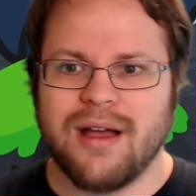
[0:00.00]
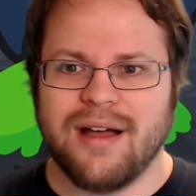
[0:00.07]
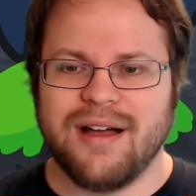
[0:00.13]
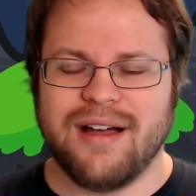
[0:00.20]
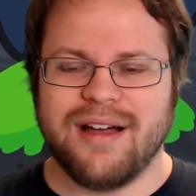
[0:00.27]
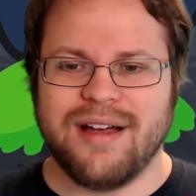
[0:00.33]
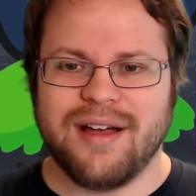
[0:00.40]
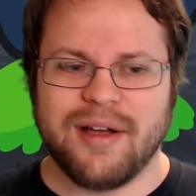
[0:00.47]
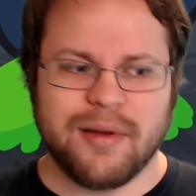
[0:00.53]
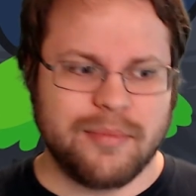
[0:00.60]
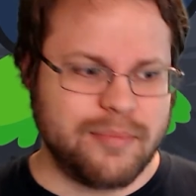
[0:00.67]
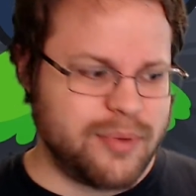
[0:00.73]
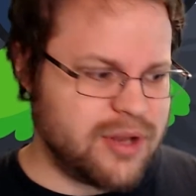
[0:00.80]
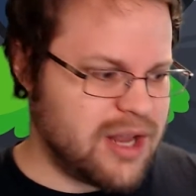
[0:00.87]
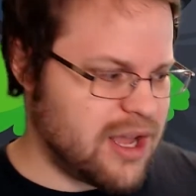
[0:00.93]

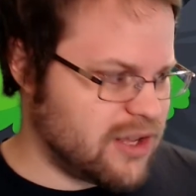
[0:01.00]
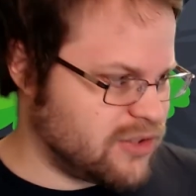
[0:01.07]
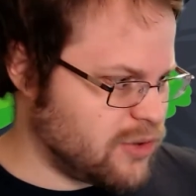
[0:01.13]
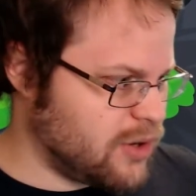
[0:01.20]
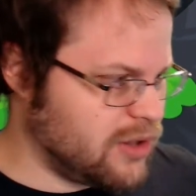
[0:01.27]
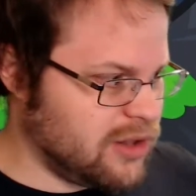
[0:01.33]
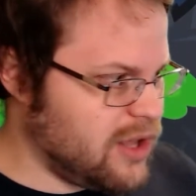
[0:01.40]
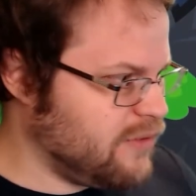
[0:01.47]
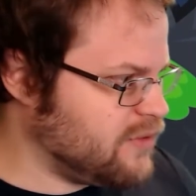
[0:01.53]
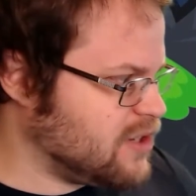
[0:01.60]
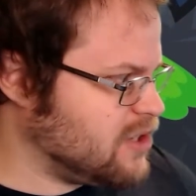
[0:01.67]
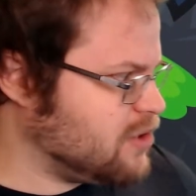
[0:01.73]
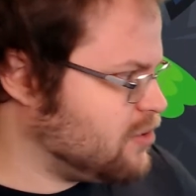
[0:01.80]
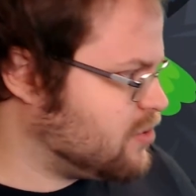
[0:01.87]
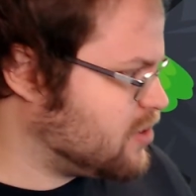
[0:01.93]
but yeah, so I'd love to
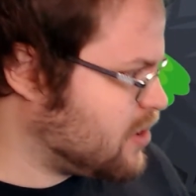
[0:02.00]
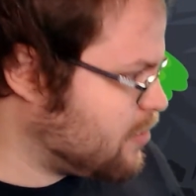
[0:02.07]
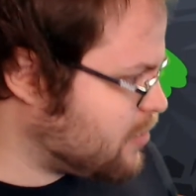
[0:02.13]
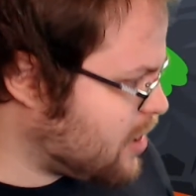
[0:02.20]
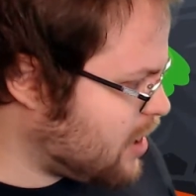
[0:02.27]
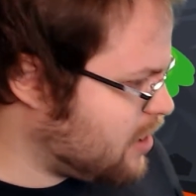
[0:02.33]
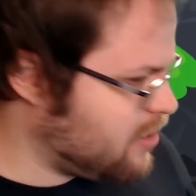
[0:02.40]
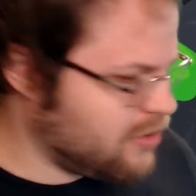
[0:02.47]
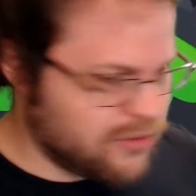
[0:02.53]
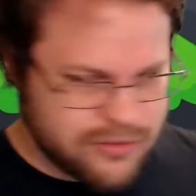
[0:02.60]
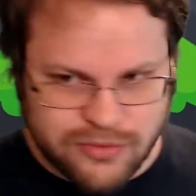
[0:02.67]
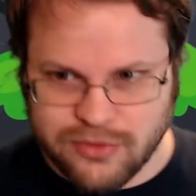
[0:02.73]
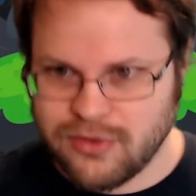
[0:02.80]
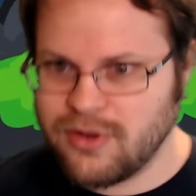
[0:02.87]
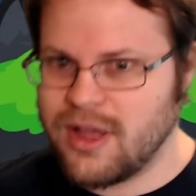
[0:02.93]
do some kind
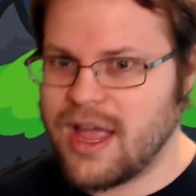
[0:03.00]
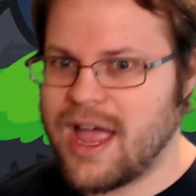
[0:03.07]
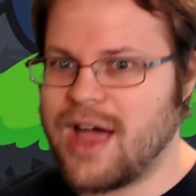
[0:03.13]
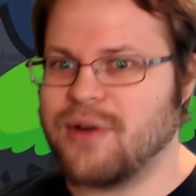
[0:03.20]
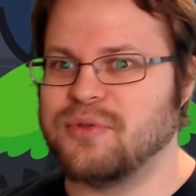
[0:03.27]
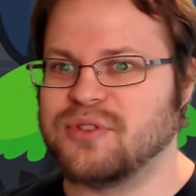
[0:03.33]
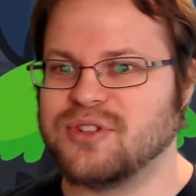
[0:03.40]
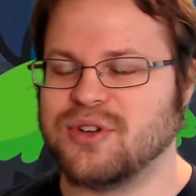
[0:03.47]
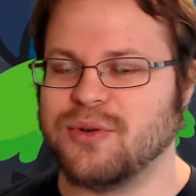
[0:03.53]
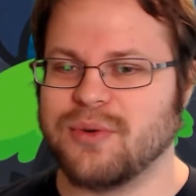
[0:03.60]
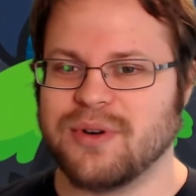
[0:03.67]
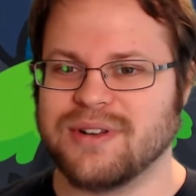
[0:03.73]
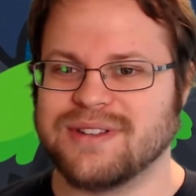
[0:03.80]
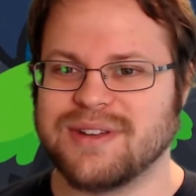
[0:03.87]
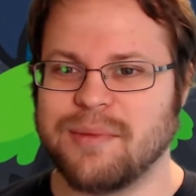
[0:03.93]
of house
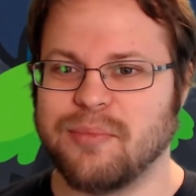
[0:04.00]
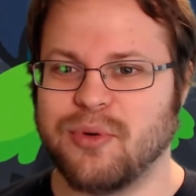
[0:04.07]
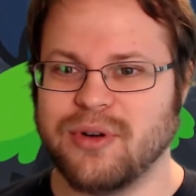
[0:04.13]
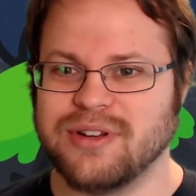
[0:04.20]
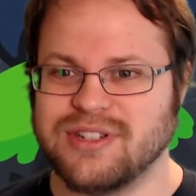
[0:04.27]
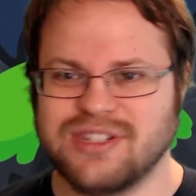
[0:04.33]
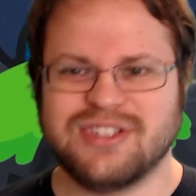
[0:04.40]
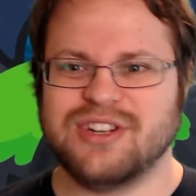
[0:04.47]
tour at some point, just